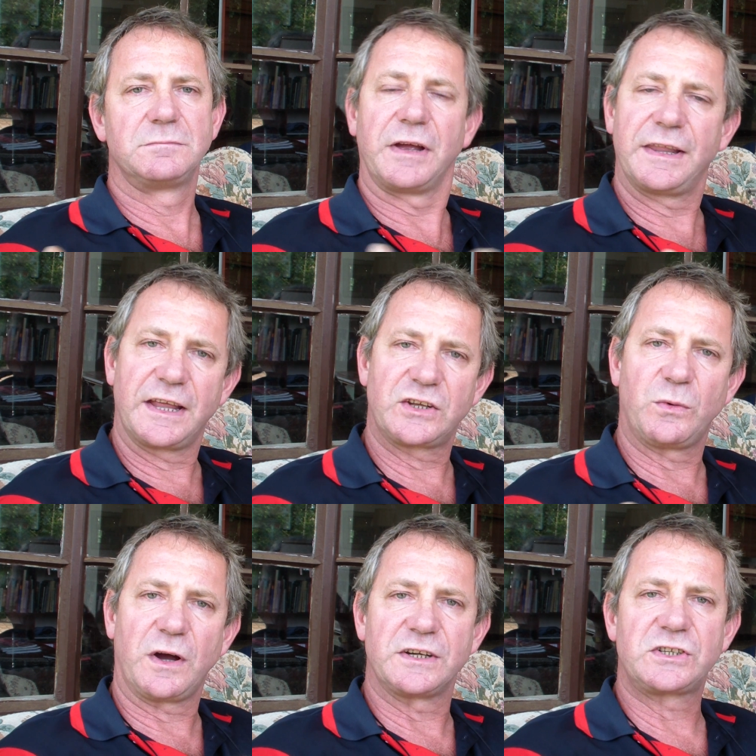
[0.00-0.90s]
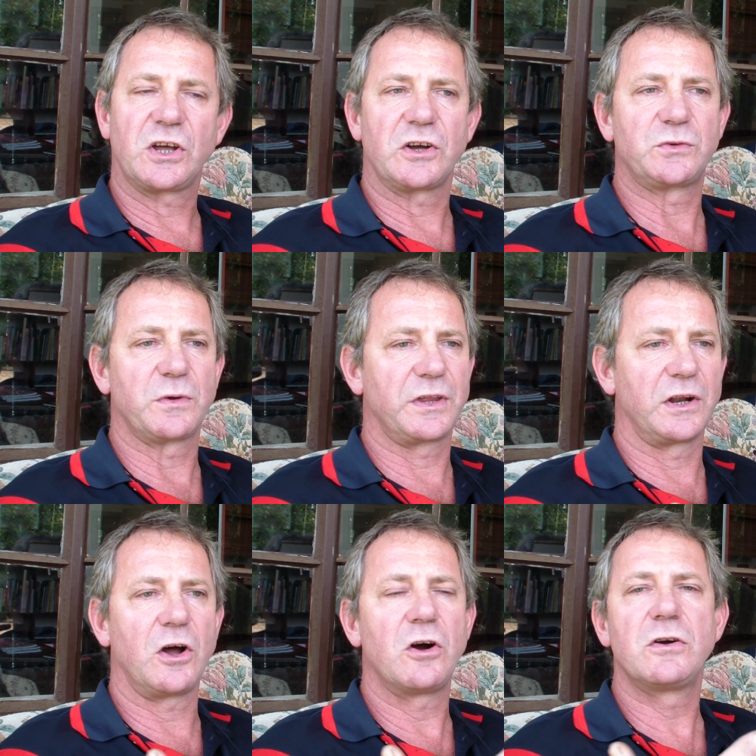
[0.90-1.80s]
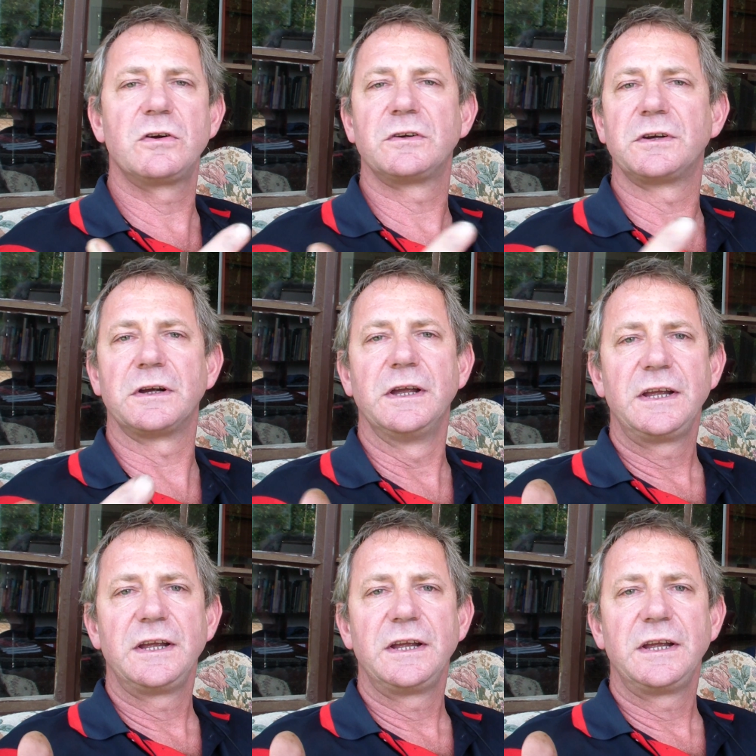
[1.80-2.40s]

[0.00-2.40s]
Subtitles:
And that's why he starts with a long